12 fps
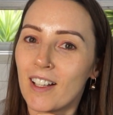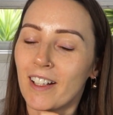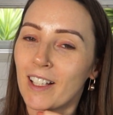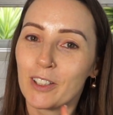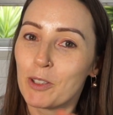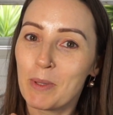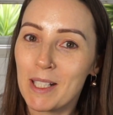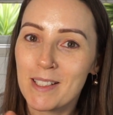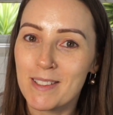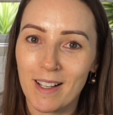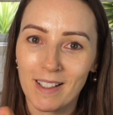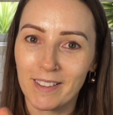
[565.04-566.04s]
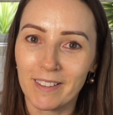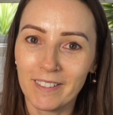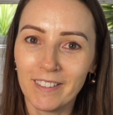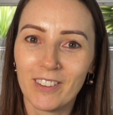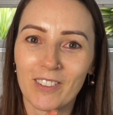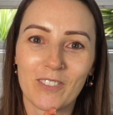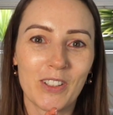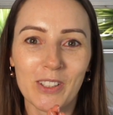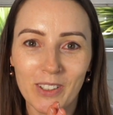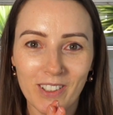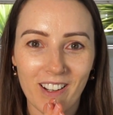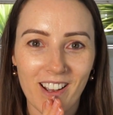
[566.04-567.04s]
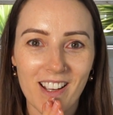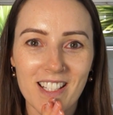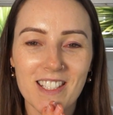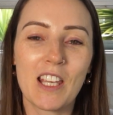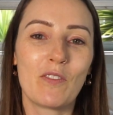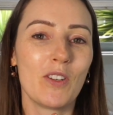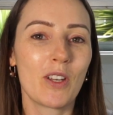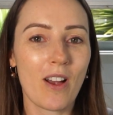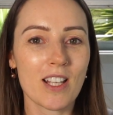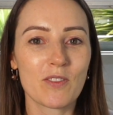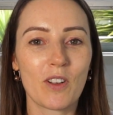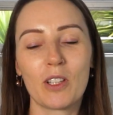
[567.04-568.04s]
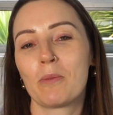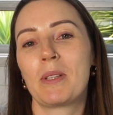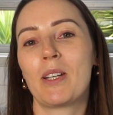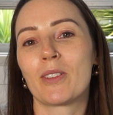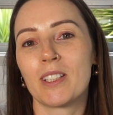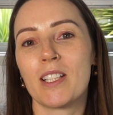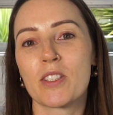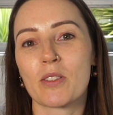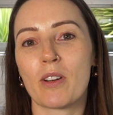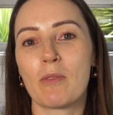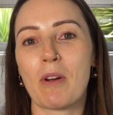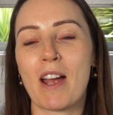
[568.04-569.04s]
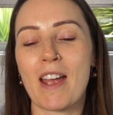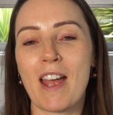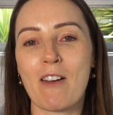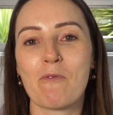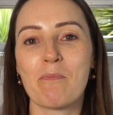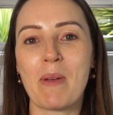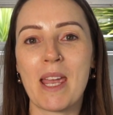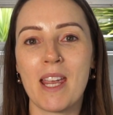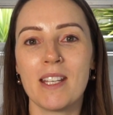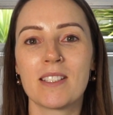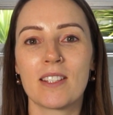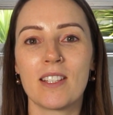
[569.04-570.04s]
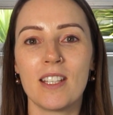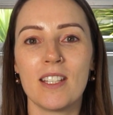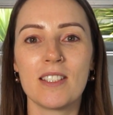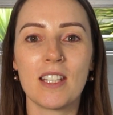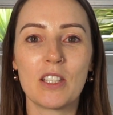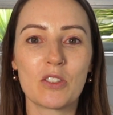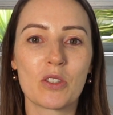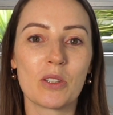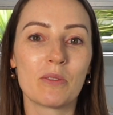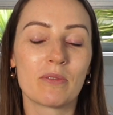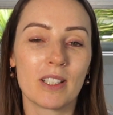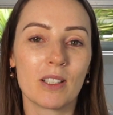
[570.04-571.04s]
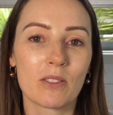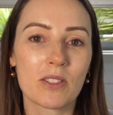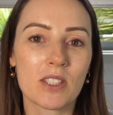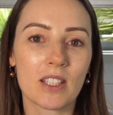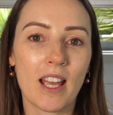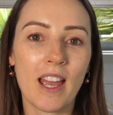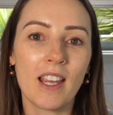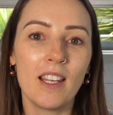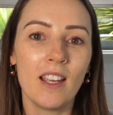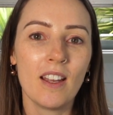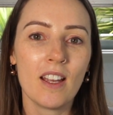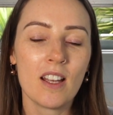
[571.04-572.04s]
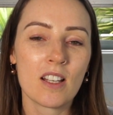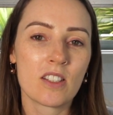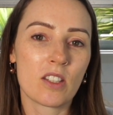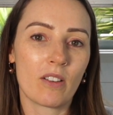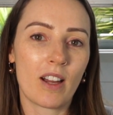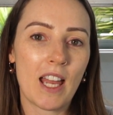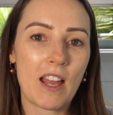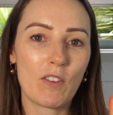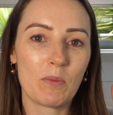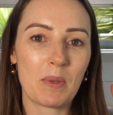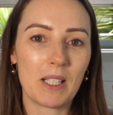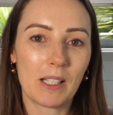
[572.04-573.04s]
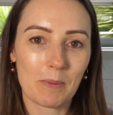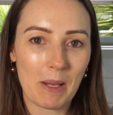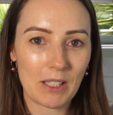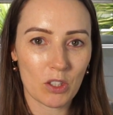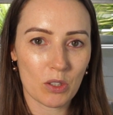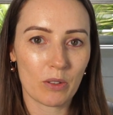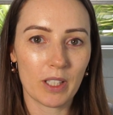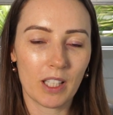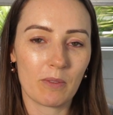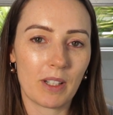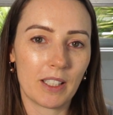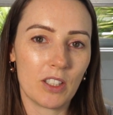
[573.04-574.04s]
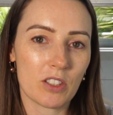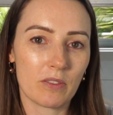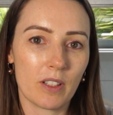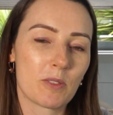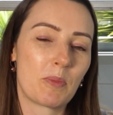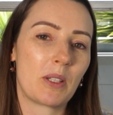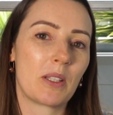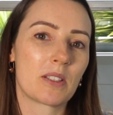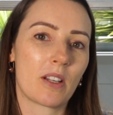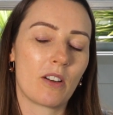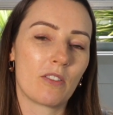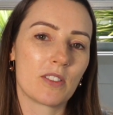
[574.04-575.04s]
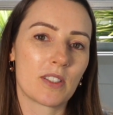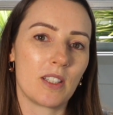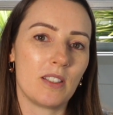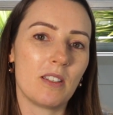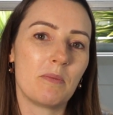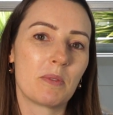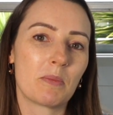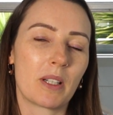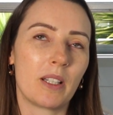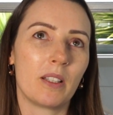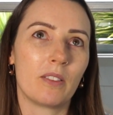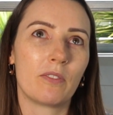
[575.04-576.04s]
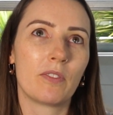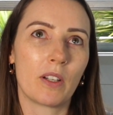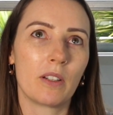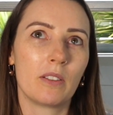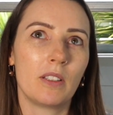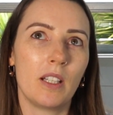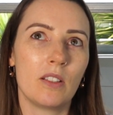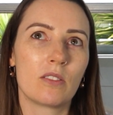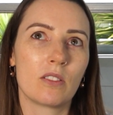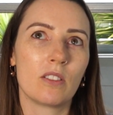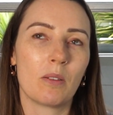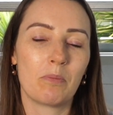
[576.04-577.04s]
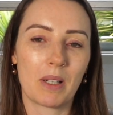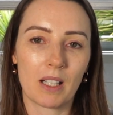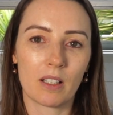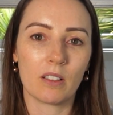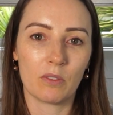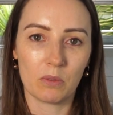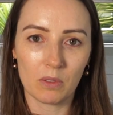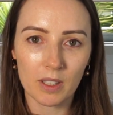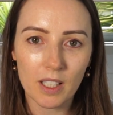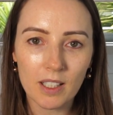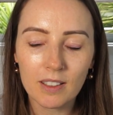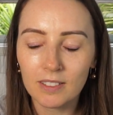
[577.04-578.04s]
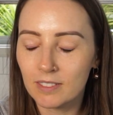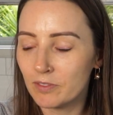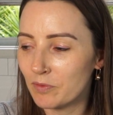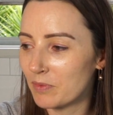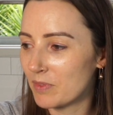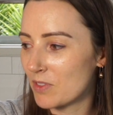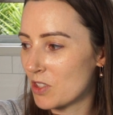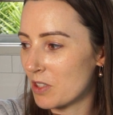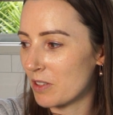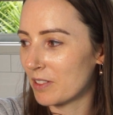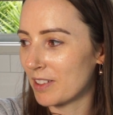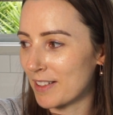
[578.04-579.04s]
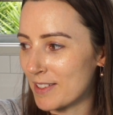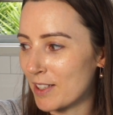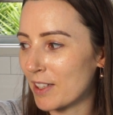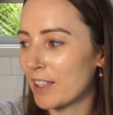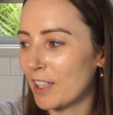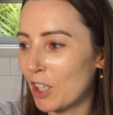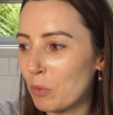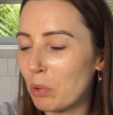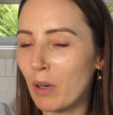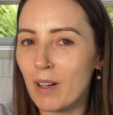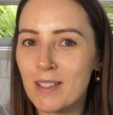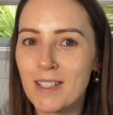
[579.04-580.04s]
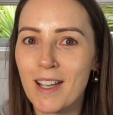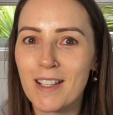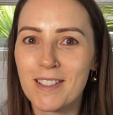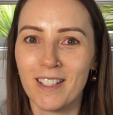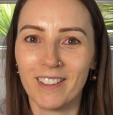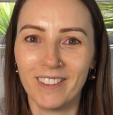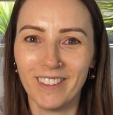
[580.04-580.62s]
a little bit exciting for you guys, if you guys follow me on Instagram, I have made these into reels today. So I haven't been able to make the toilet one into reels because I obviously dipped my phone into a bucket of water during this cleaning process.